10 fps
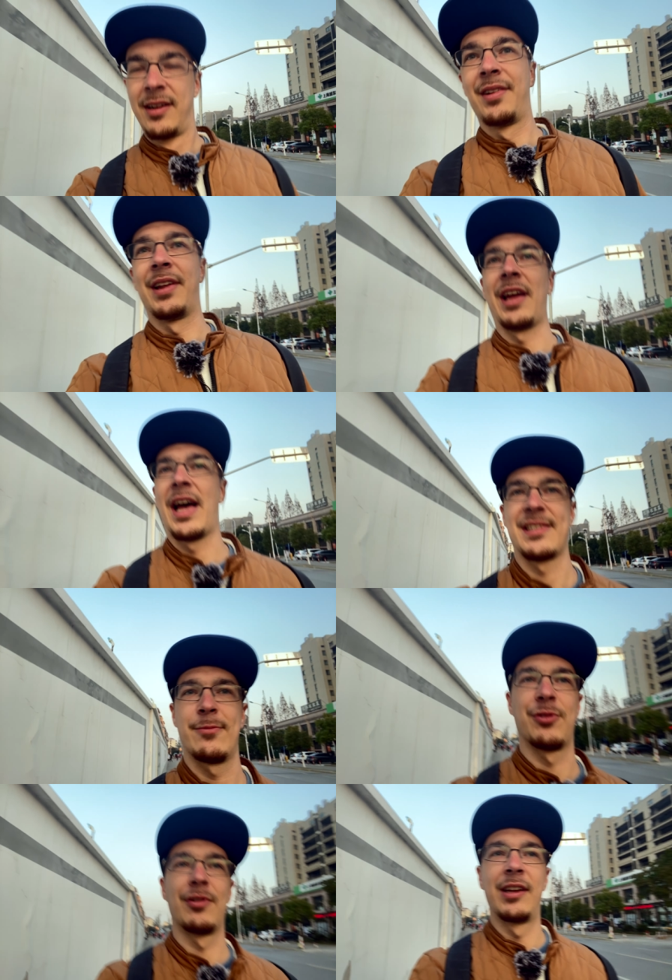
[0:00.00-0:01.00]
Like, as I
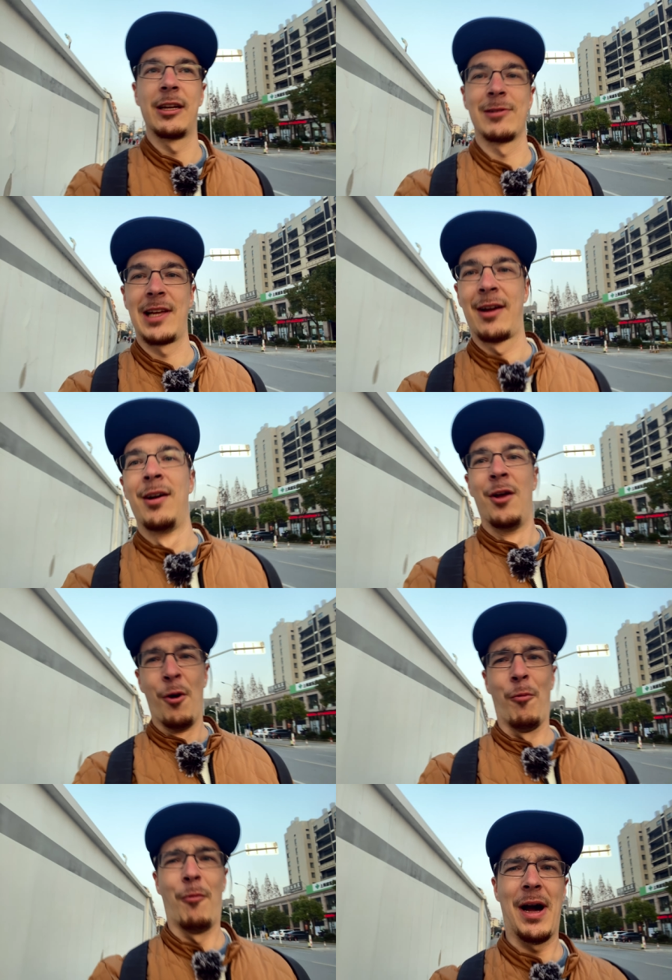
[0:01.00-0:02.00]
was reading, I was like,
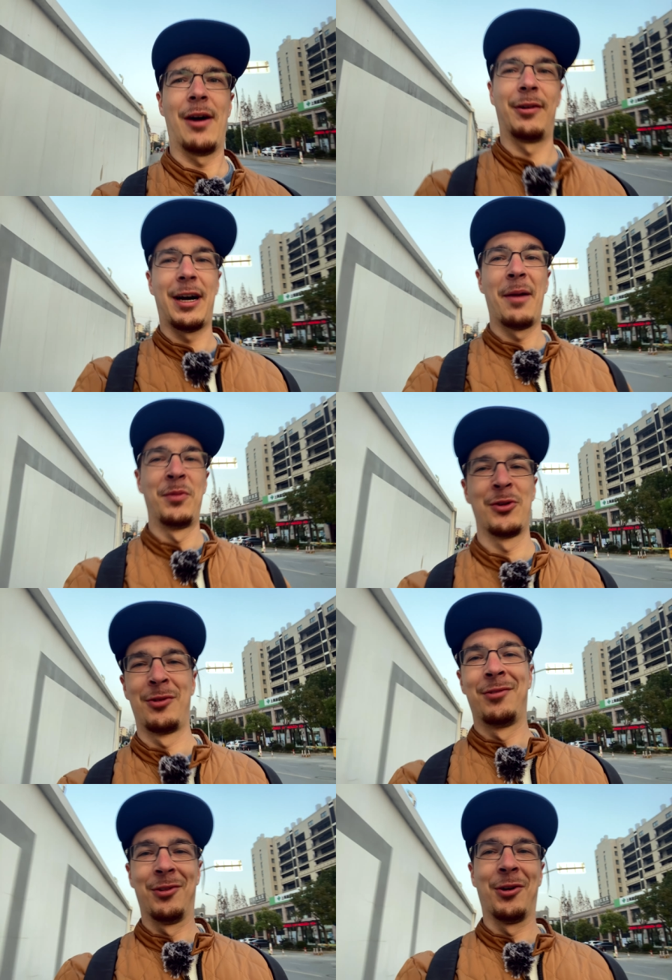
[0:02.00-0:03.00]
wow, I'm
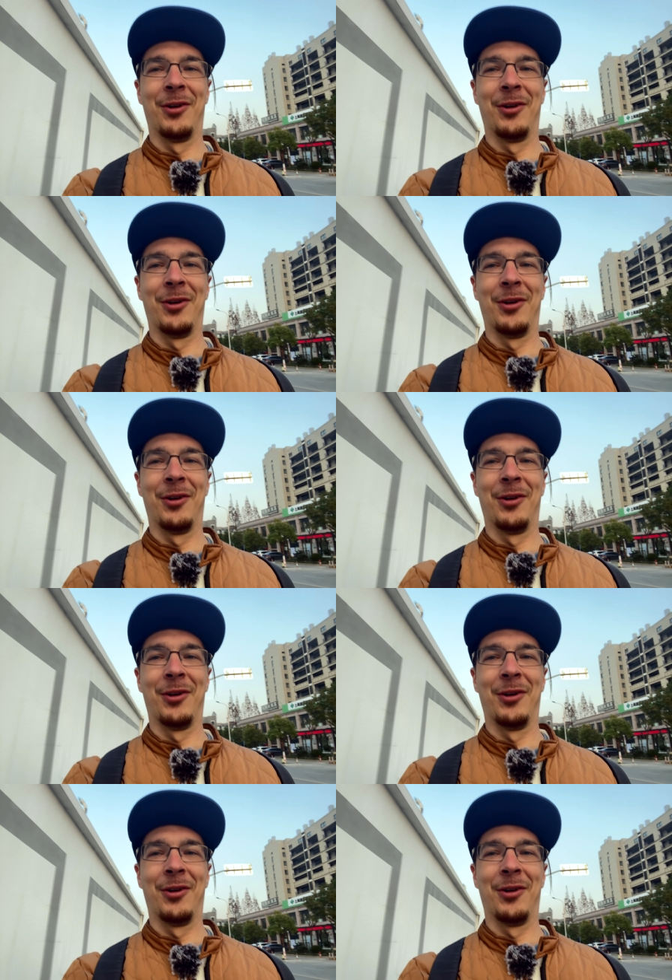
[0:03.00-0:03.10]
doing,